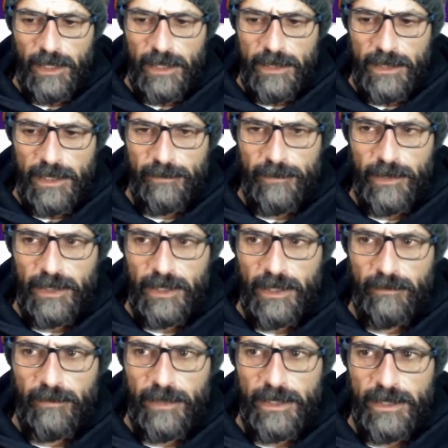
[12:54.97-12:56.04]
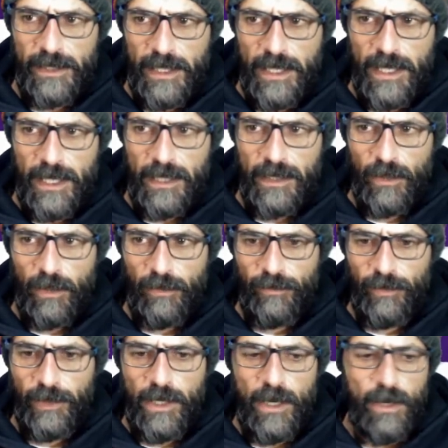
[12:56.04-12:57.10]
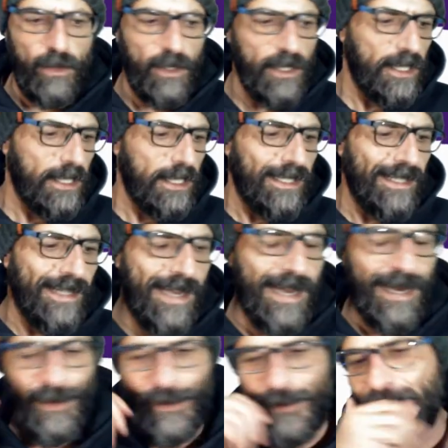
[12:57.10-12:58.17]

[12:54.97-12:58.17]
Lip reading: submit numbers, and off we go. Now,